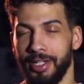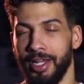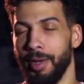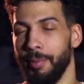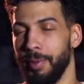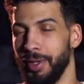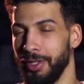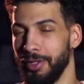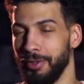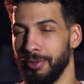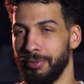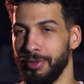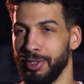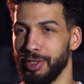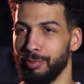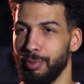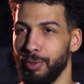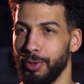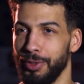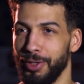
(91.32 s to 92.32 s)
and my little
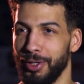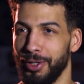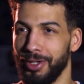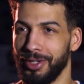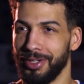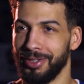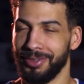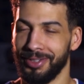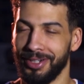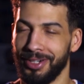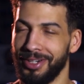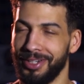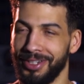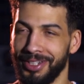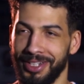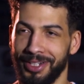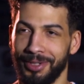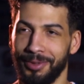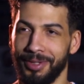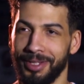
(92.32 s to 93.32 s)
French bulldog. They're all
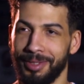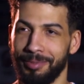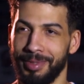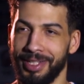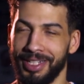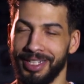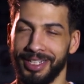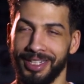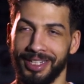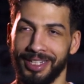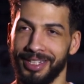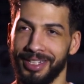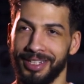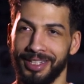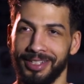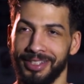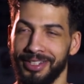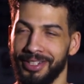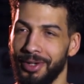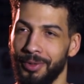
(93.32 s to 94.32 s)
here with me, and
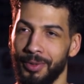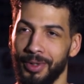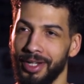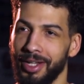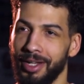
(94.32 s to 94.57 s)
you know, we're